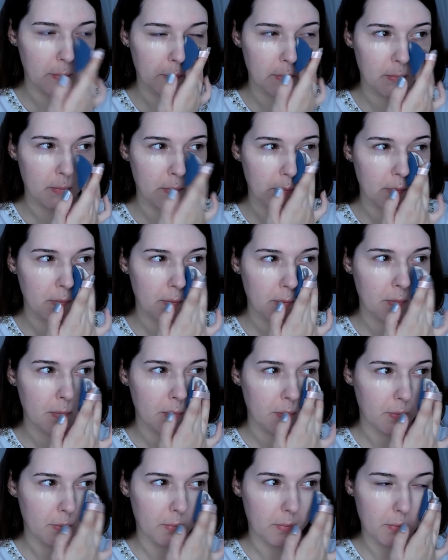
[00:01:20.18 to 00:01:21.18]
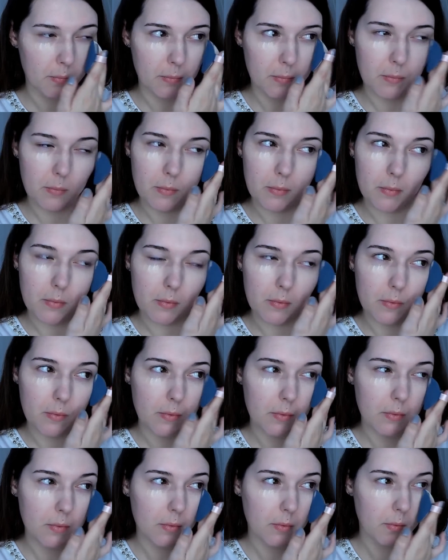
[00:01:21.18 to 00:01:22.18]

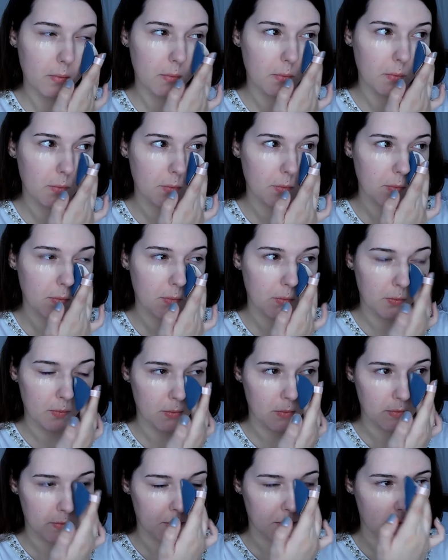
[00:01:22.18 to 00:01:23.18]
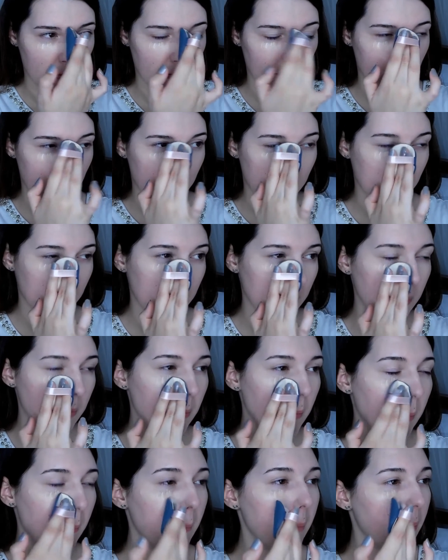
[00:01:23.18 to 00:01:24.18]

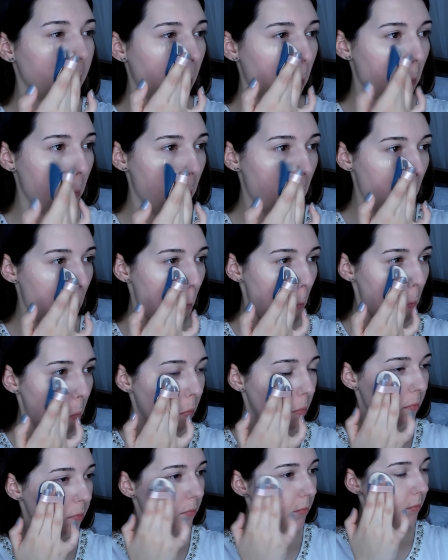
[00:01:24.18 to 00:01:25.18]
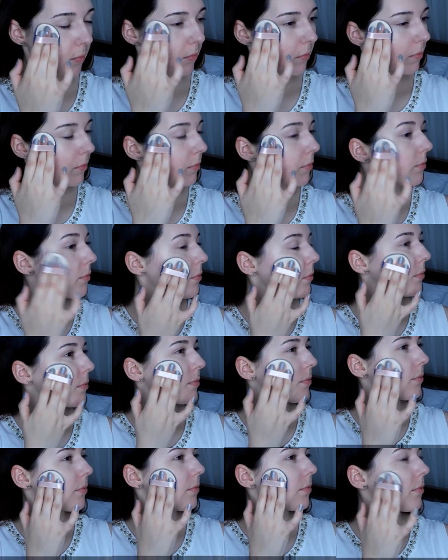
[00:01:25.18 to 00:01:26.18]

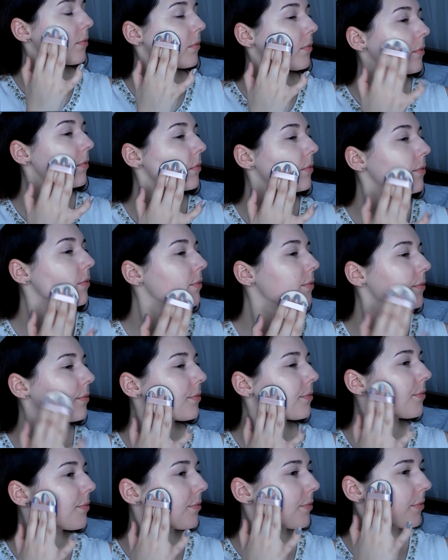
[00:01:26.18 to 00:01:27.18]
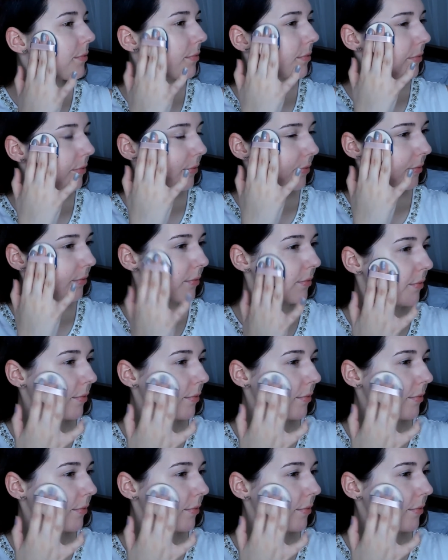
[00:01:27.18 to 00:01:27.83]
[no speech]